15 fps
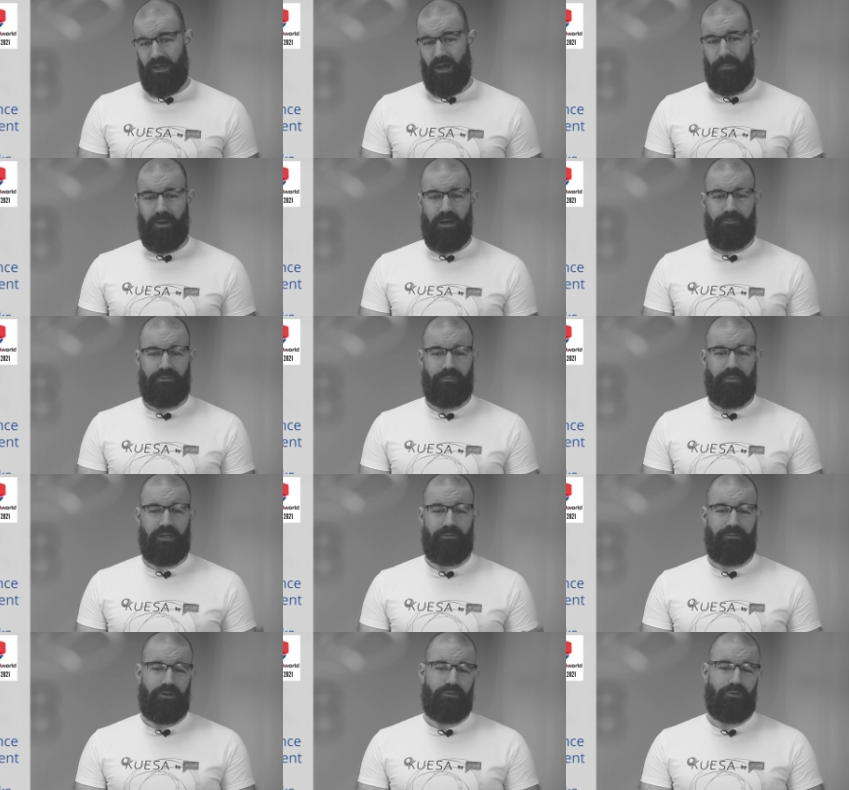Apart from
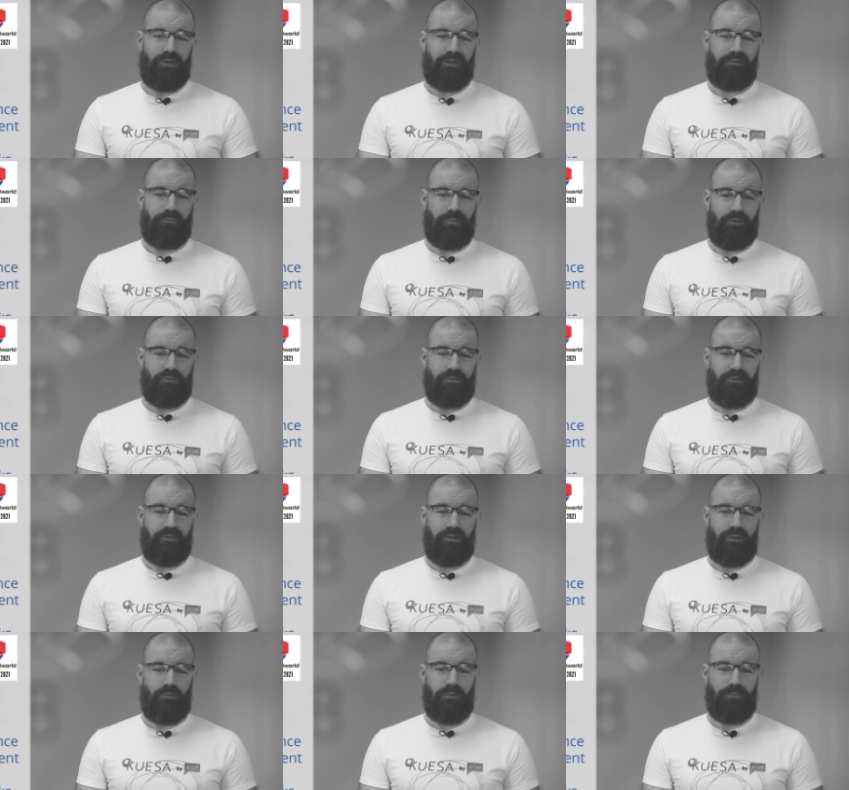a virtual
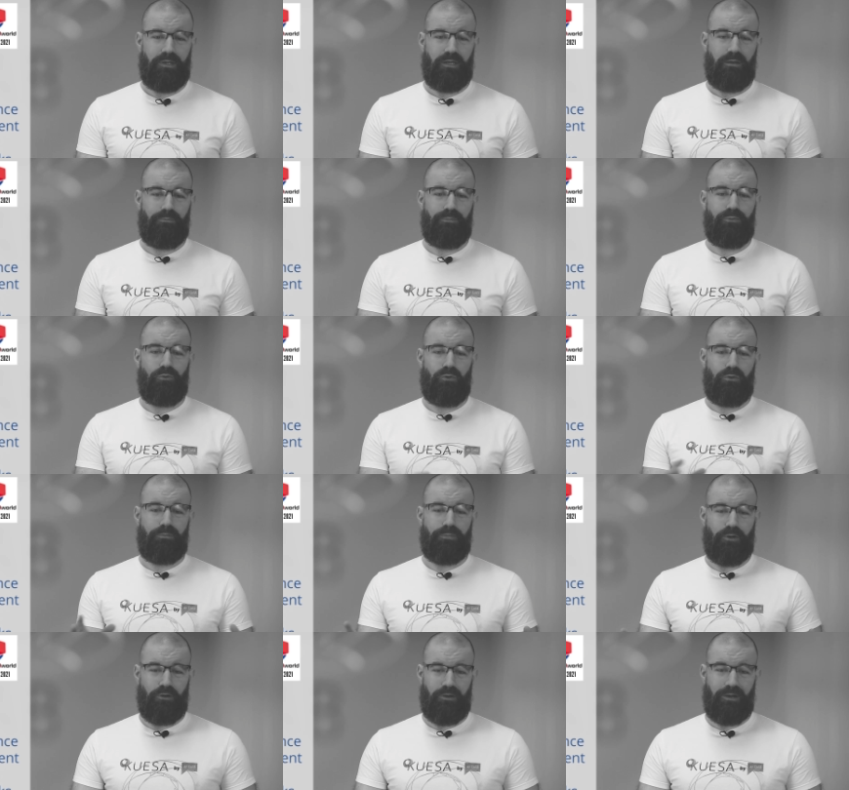exhibition, there will be a
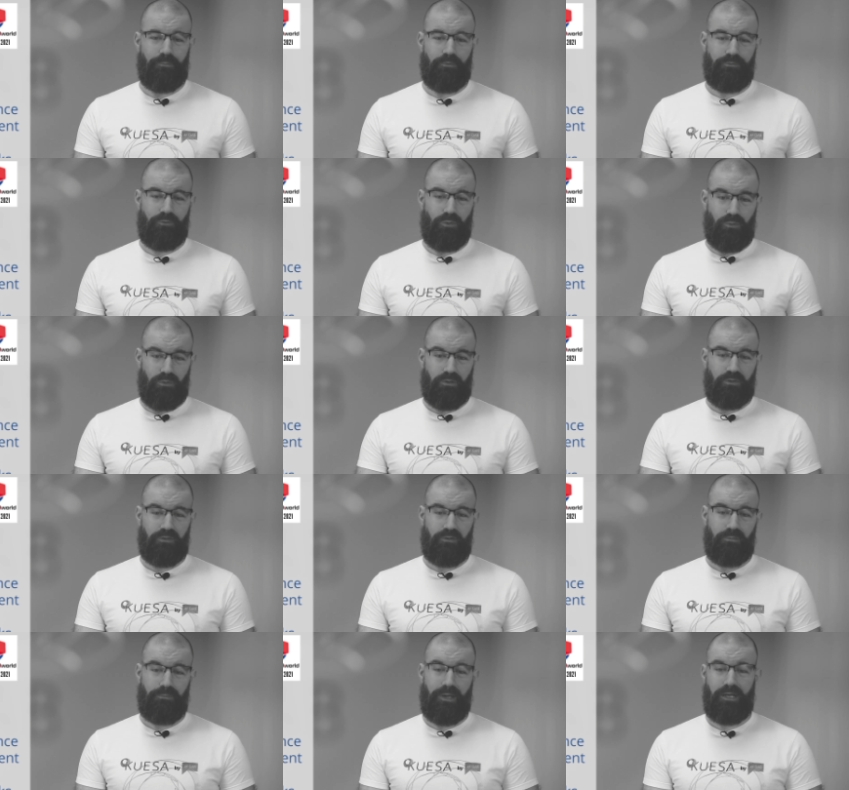broad program of
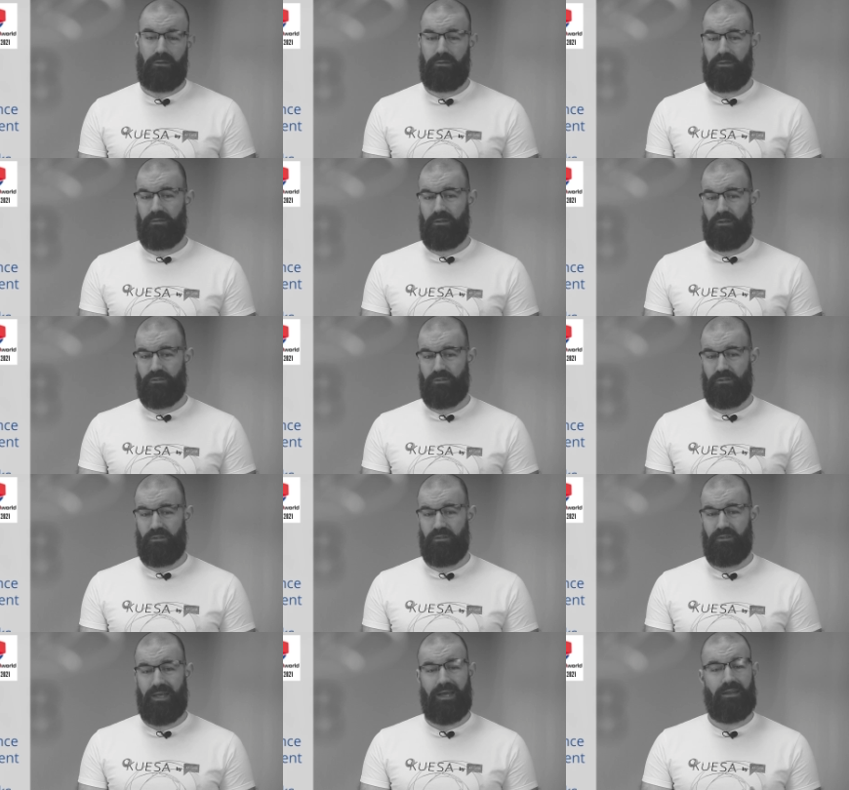talks, panel
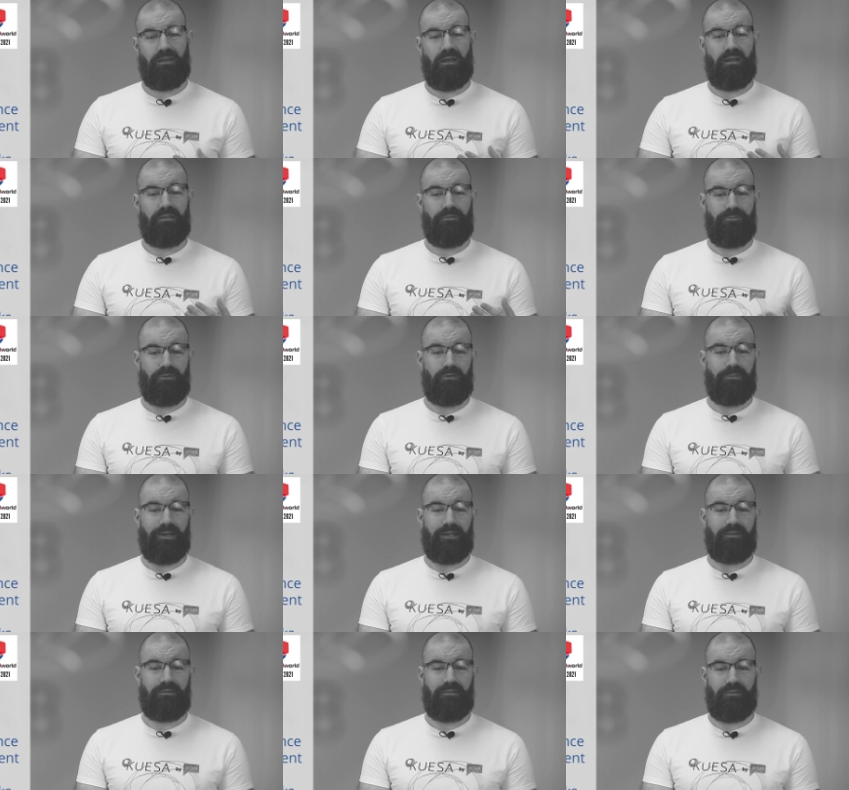discussions, and other
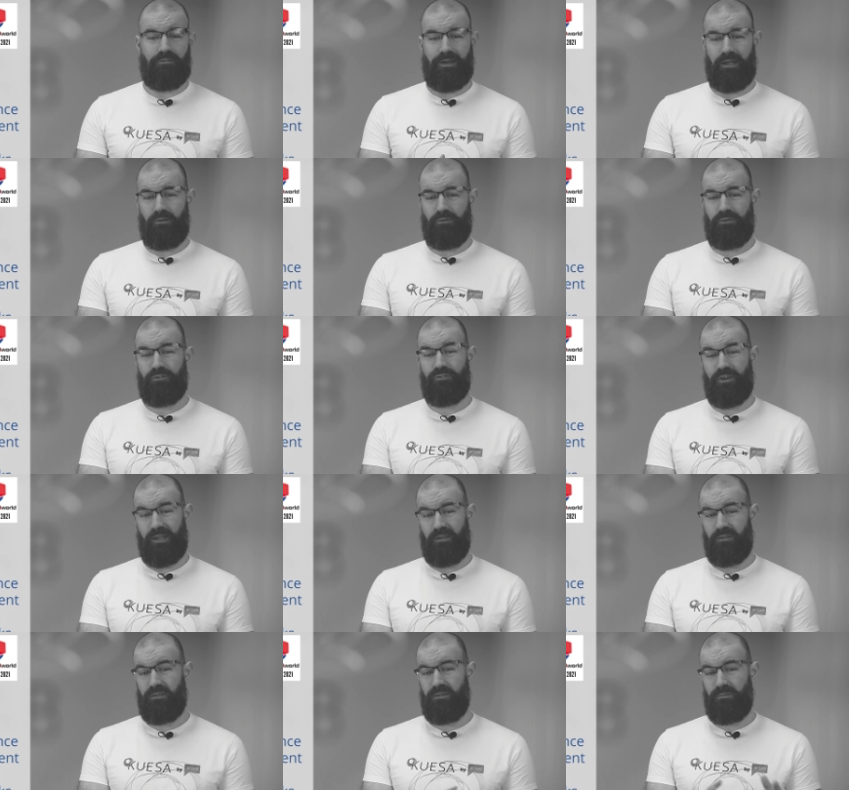formats around
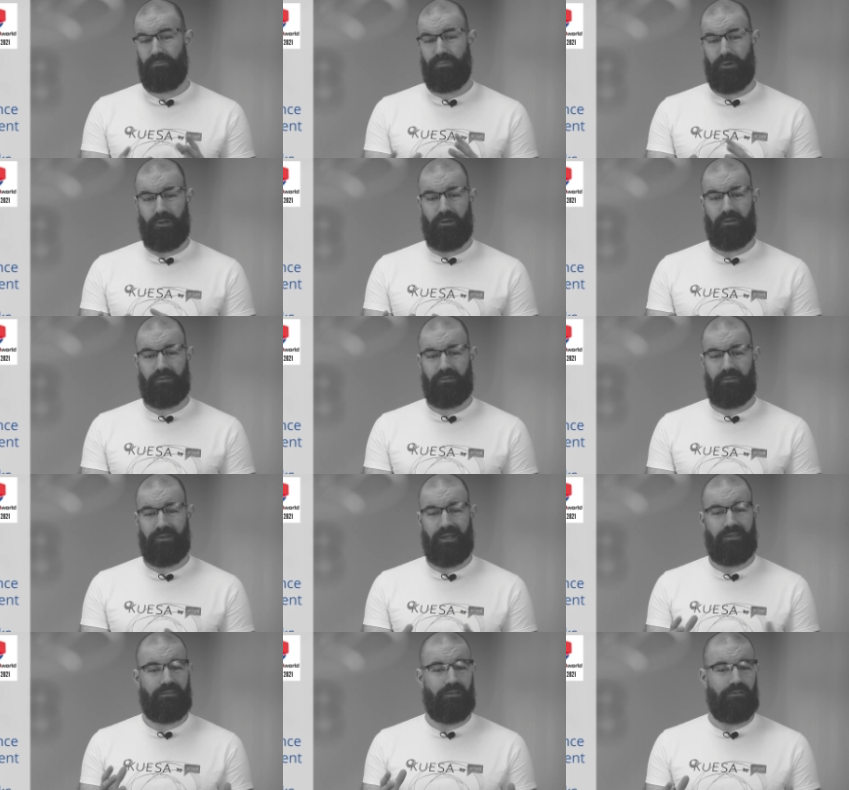trends, products,
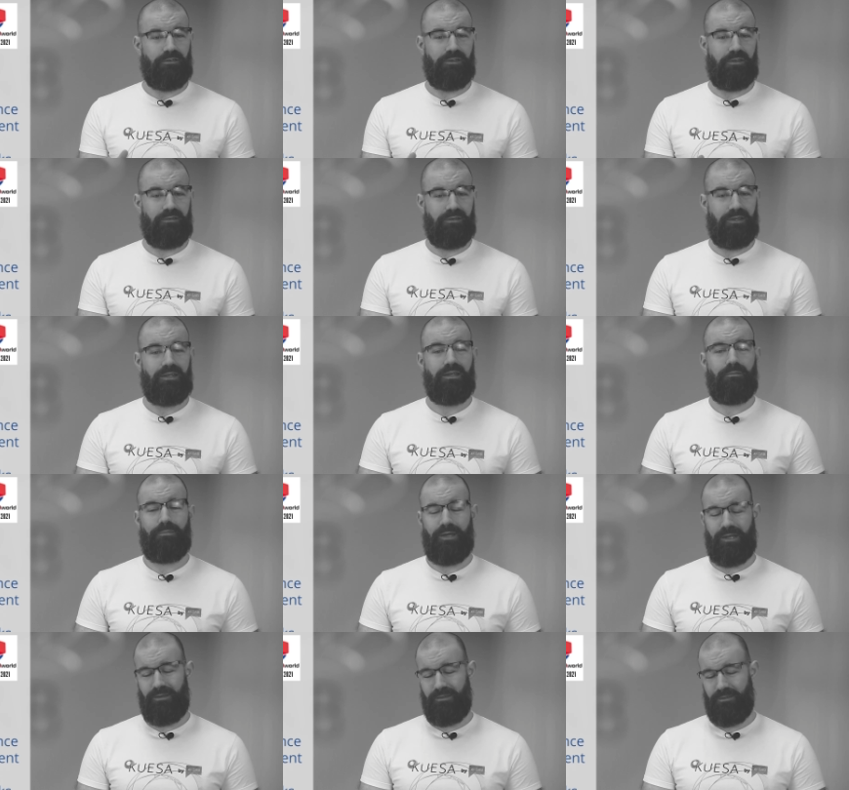and services in the
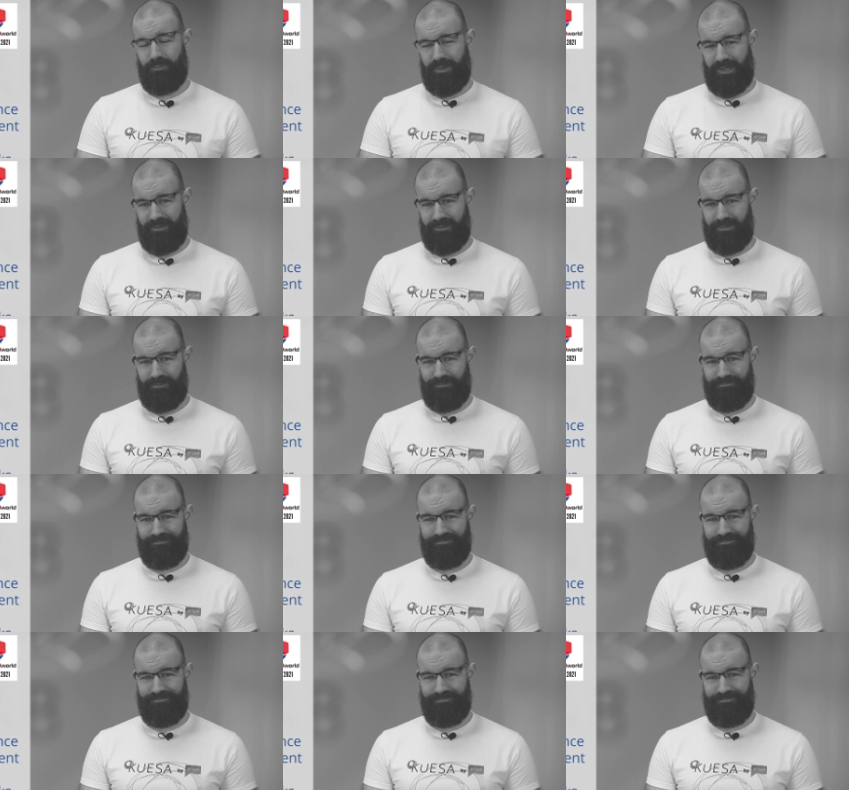embedded space.